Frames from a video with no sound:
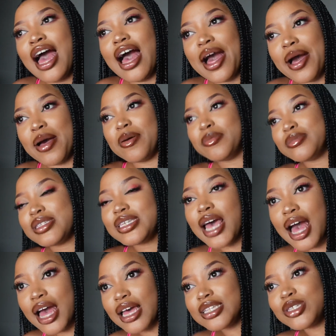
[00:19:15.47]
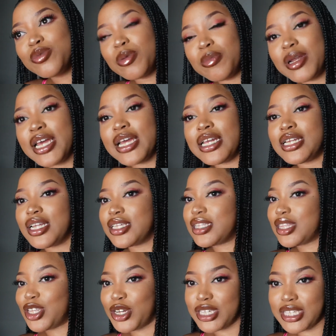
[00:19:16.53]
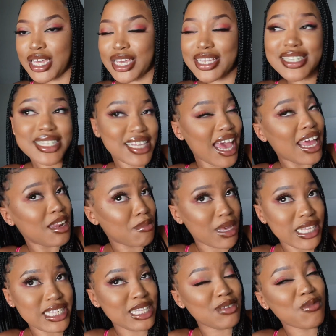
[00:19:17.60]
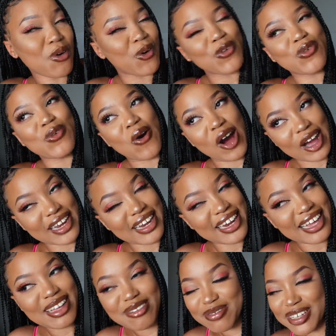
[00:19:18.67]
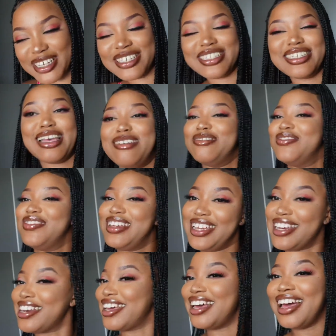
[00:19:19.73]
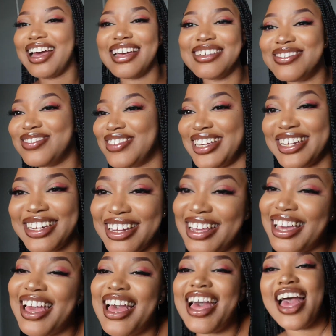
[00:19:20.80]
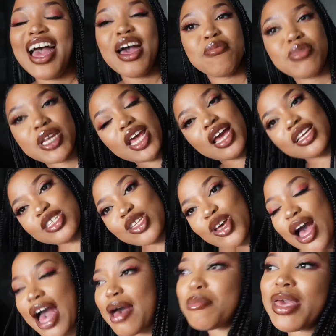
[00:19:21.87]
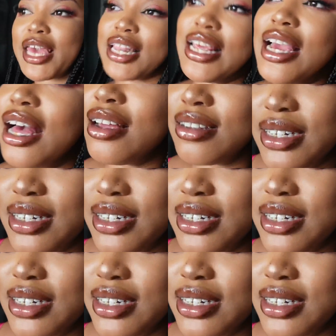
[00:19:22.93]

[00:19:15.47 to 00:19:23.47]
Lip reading: tights. We played 30 seconds and my team won because I mean. But yeah, so I'm heading out